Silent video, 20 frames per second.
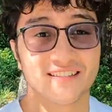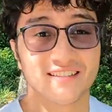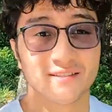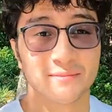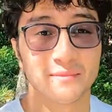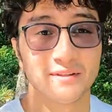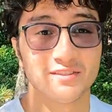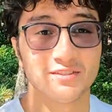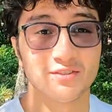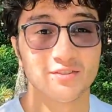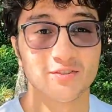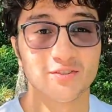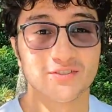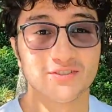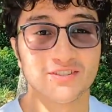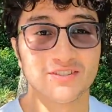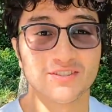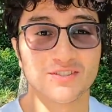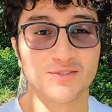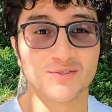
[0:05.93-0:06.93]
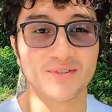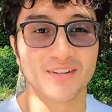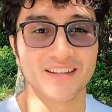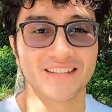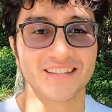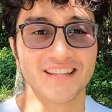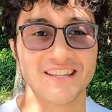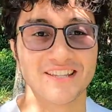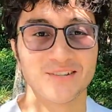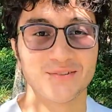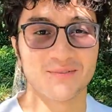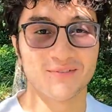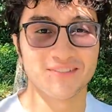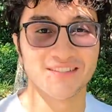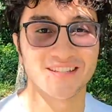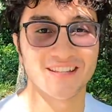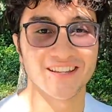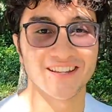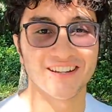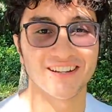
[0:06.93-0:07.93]
semester nursing student at Daytona
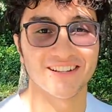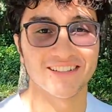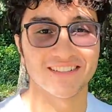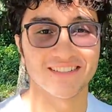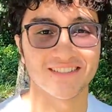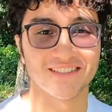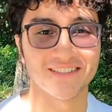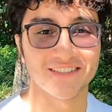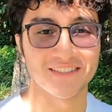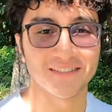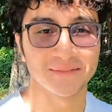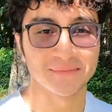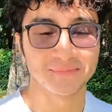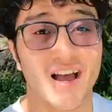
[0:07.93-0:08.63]
State College.